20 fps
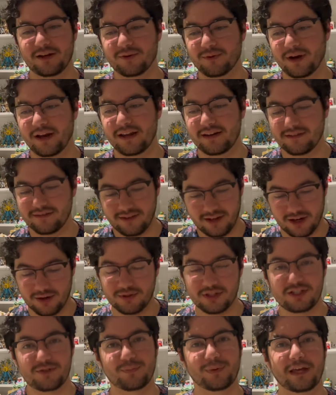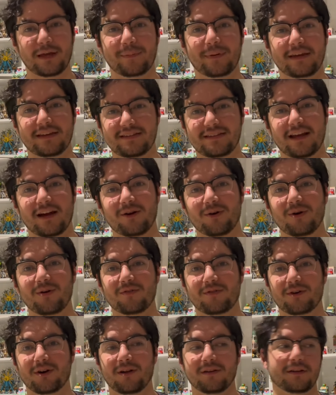great, you know, display piece now
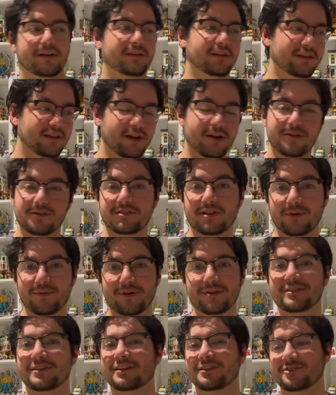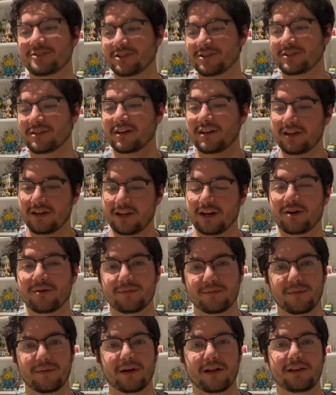overall. Not that the other set wasn't, it's just, you know,
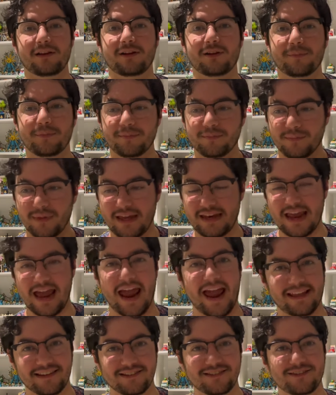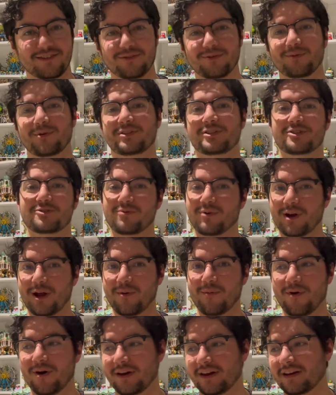a little enhanced, which is what I
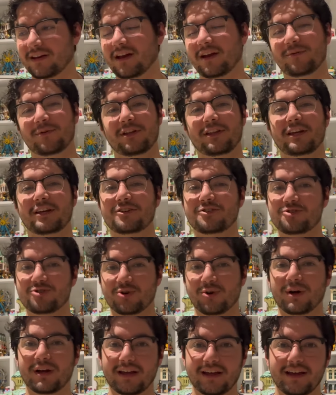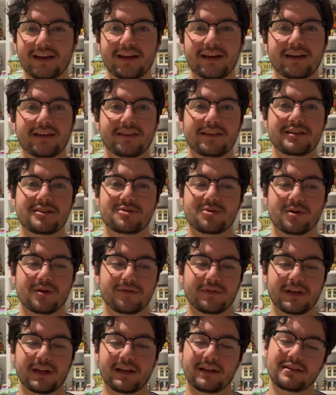wanted. I really enjoy this sort of
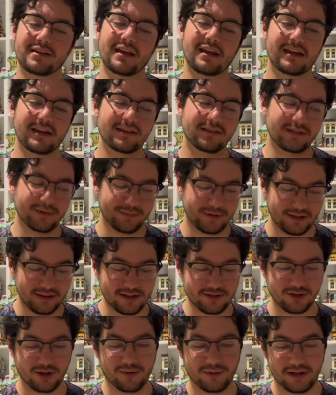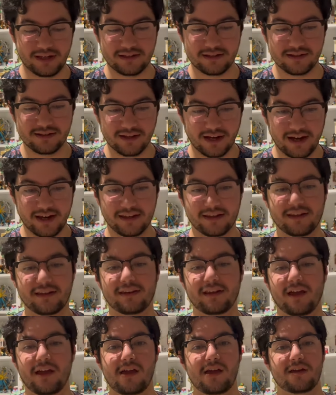like taking something that's already designed and,
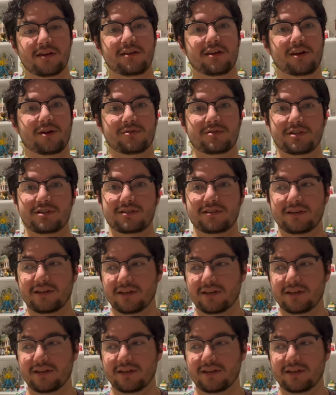you know, just